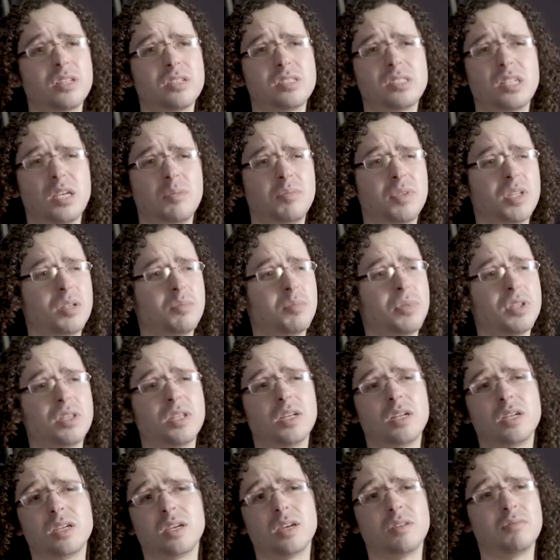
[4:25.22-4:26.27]
are the same thing, but
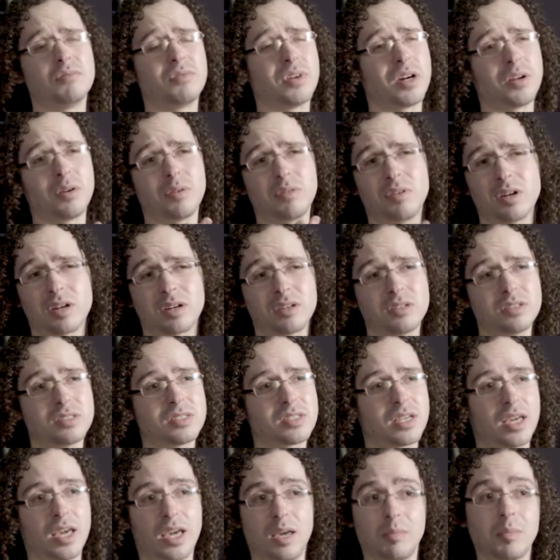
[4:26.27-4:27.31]
then again, vinyl records
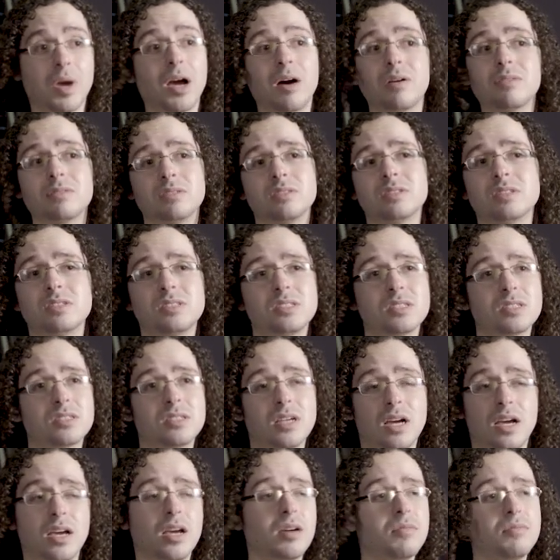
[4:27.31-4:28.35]
came out in the 60s.
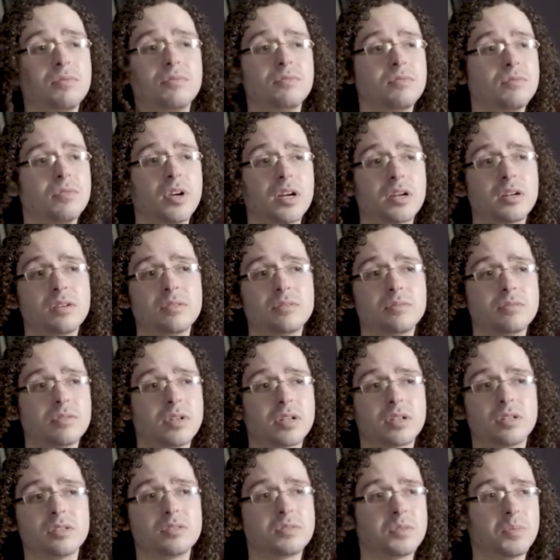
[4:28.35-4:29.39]
I have
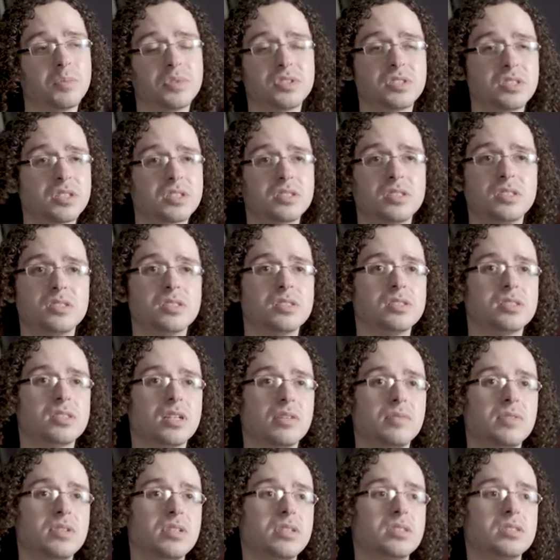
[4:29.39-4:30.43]
records from the 60s and
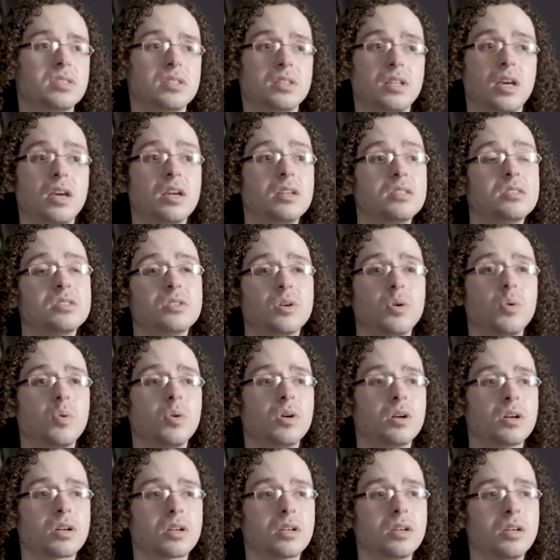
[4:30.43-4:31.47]
70s, and they still
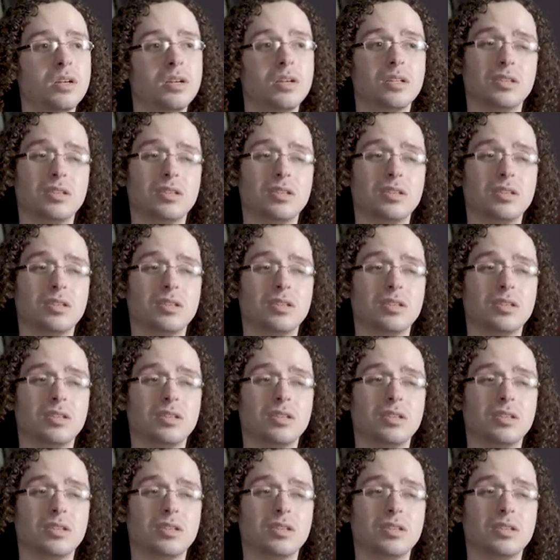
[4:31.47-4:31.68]
work.